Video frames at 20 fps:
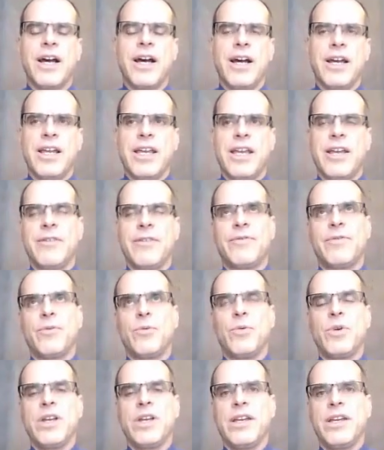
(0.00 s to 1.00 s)
If
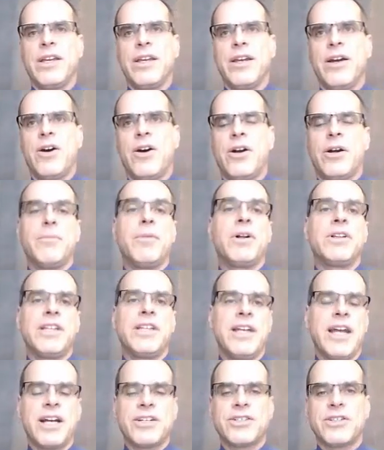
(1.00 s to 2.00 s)
we are a
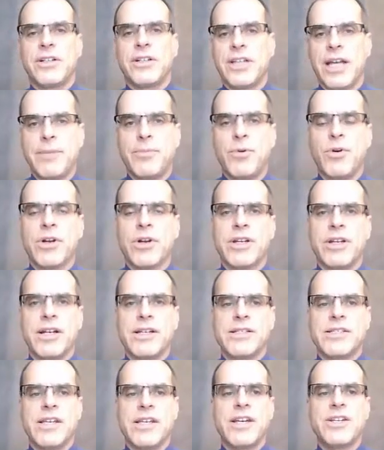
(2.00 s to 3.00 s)
multinational type
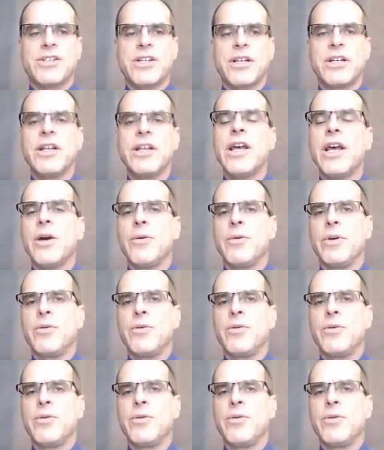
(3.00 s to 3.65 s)
organization,